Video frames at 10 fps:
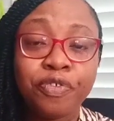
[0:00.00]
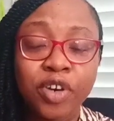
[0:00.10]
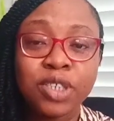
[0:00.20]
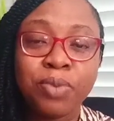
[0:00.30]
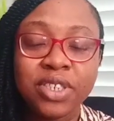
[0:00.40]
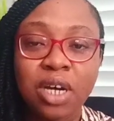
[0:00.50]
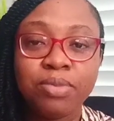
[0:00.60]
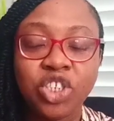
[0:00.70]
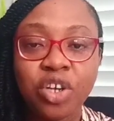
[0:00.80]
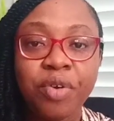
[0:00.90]
the first point I'll
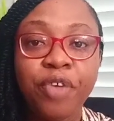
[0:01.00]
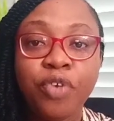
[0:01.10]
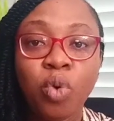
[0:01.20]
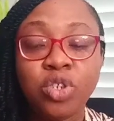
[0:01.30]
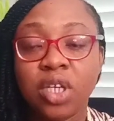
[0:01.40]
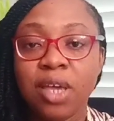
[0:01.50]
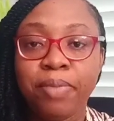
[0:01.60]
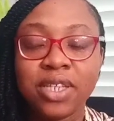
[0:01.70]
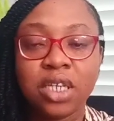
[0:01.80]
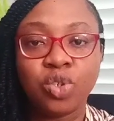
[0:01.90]
be sharing if you want your cake
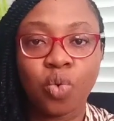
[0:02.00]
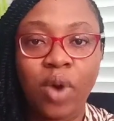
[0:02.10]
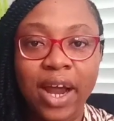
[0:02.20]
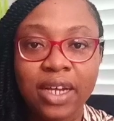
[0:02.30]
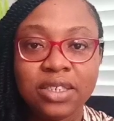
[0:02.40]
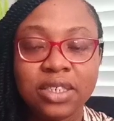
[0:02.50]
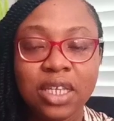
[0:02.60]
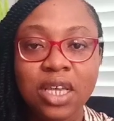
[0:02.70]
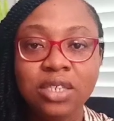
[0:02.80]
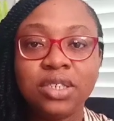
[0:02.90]
batter to rise
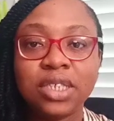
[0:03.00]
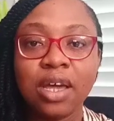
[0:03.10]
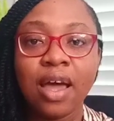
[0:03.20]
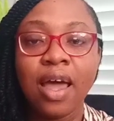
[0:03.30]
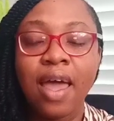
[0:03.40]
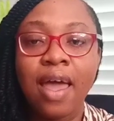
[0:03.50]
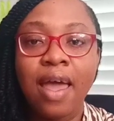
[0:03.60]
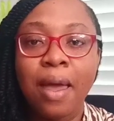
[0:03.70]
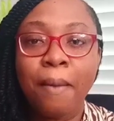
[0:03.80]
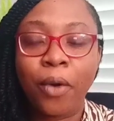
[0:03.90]
is to
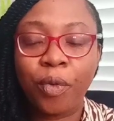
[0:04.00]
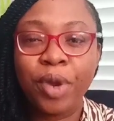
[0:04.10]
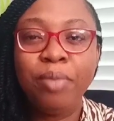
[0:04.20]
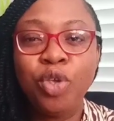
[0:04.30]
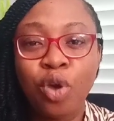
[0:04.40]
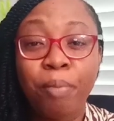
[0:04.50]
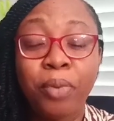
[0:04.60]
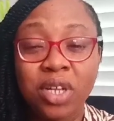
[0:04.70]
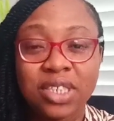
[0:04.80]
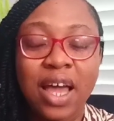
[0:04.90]
cream your
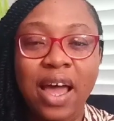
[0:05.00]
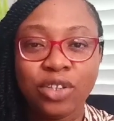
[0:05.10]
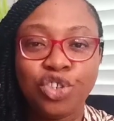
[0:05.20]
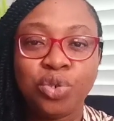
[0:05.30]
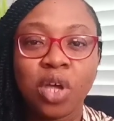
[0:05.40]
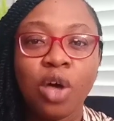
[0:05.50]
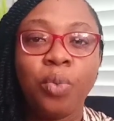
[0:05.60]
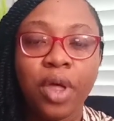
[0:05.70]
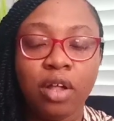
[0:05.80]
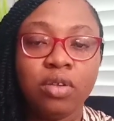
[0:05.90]
butter and sugar
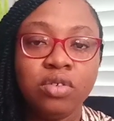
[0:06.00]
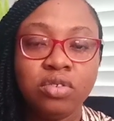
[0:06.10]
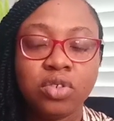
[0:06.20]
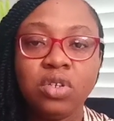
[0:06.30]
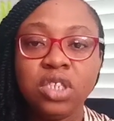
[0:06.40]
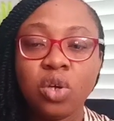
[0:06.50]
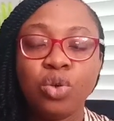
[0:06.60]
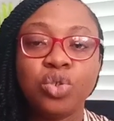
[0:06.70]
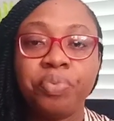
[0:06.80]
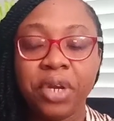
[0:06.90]
well. So this
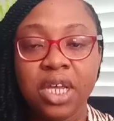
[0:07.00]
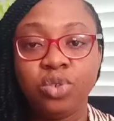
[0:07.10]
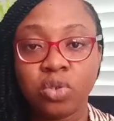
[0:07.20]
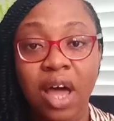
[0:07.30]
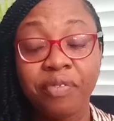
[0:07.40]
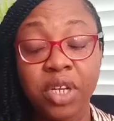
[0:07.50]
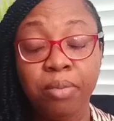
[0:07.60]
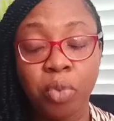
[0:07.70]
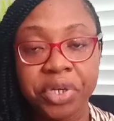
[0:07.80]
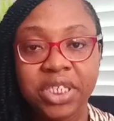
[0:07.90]
also relates to having a
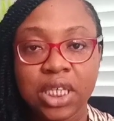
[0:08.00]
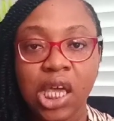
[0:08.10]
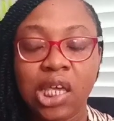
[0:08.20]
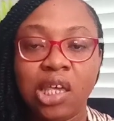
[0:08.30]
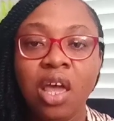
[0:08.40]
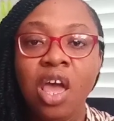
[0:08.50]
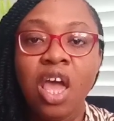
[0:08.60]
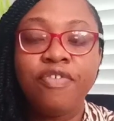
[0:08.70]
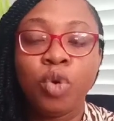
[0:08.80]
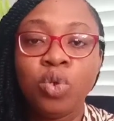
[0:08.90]
moist cake.
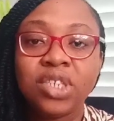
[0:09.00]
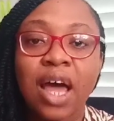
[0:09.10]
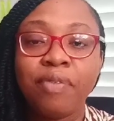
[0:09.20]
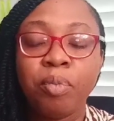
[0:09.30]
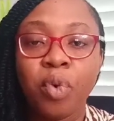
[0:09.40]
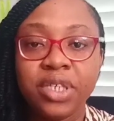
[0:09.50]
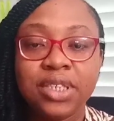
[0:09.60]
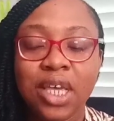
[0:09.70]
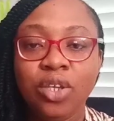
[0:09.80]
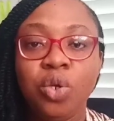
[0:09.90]
If you want to have a
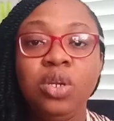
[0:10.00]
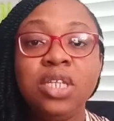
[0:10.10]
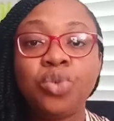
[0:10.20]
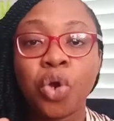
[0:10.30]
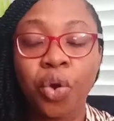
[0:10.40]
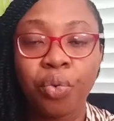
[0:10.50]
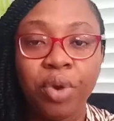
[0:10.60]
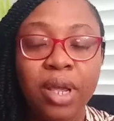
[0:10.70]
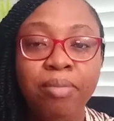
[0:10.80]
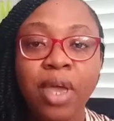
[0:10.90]
moist cake, you need to
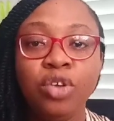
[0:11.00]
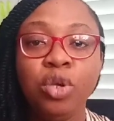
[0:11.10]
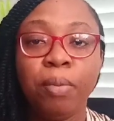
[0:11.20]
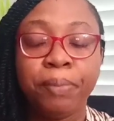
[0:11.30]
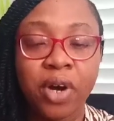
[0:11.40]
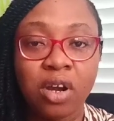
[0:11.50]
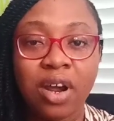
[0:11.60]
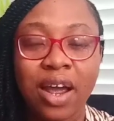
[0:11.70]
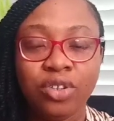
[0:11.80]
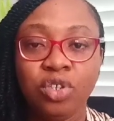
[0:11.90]
cream your
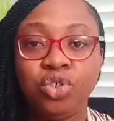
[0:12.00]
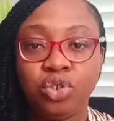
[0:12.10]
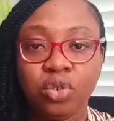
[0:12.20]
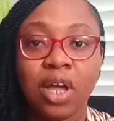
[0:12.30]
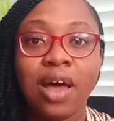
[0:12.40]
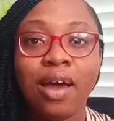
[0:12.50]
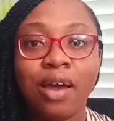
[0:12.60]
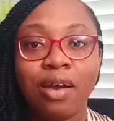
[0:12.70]
butter and your sugar